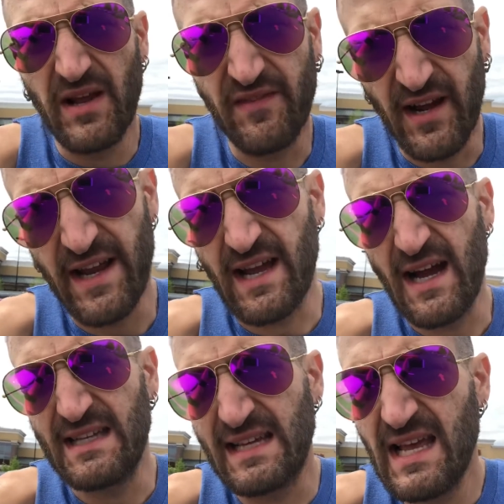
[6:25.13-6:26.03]
I've done it,
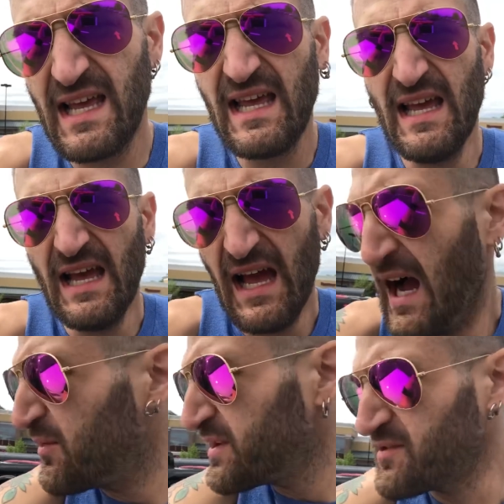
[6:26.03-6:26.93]
guys.
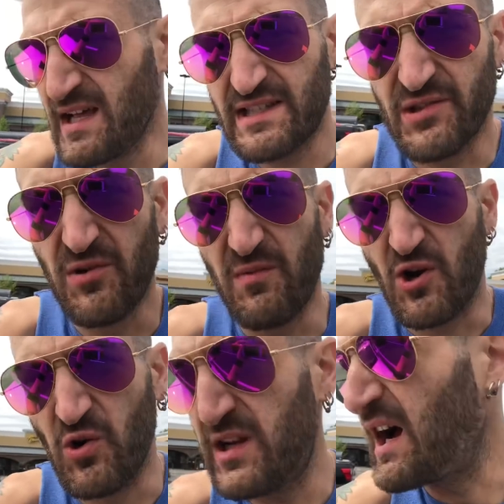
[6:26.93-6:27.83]
I went through that store, but
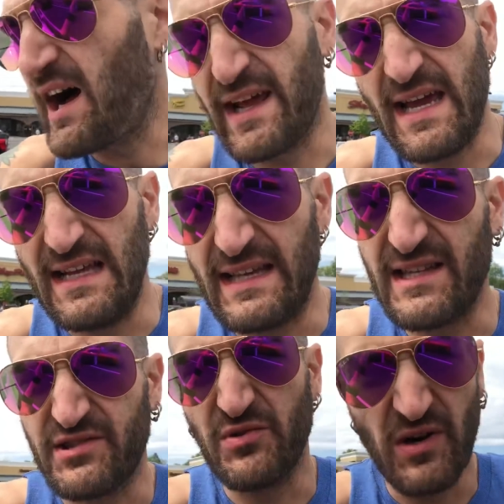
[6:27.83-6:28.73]
oh God, I hate
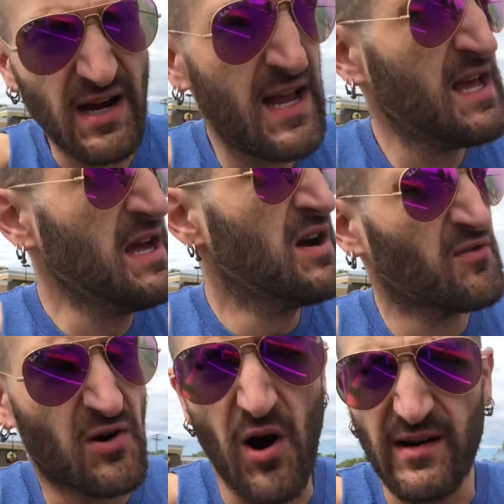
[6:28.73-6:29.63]
that store.
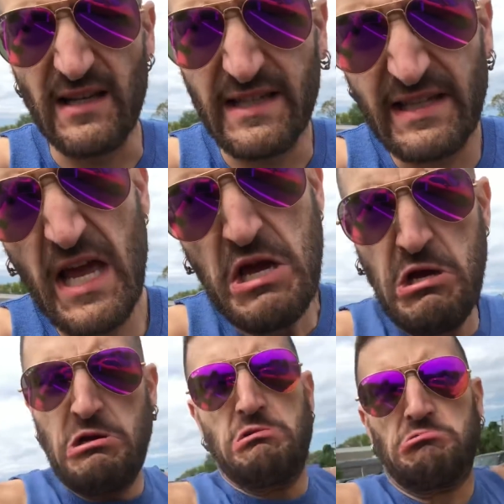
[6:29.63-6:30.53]
Regardless,
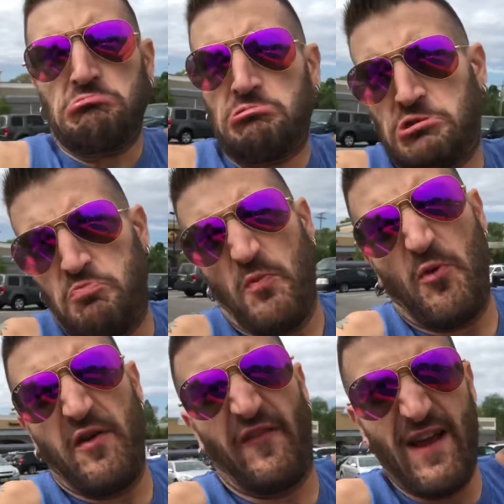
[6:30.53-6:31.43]
super
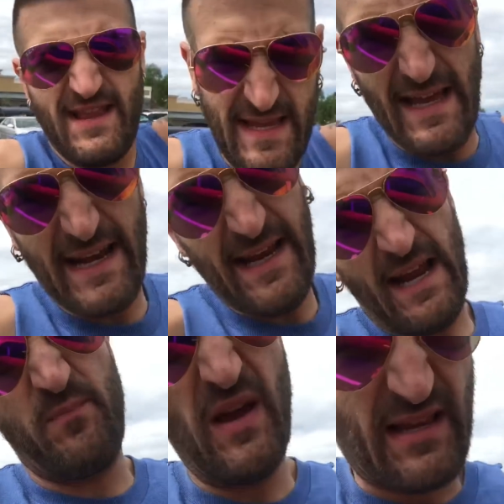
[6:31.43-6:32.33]
boyfriend did it.
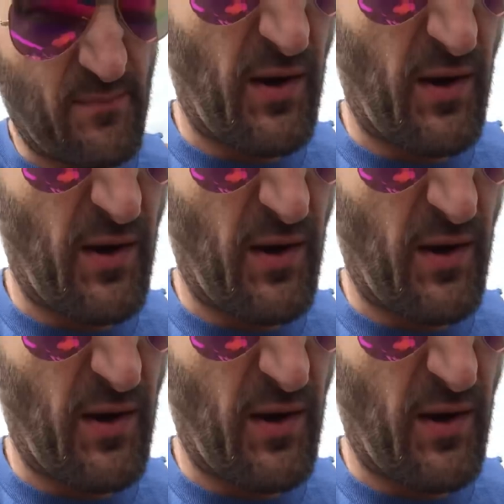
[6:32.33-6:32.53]
I picked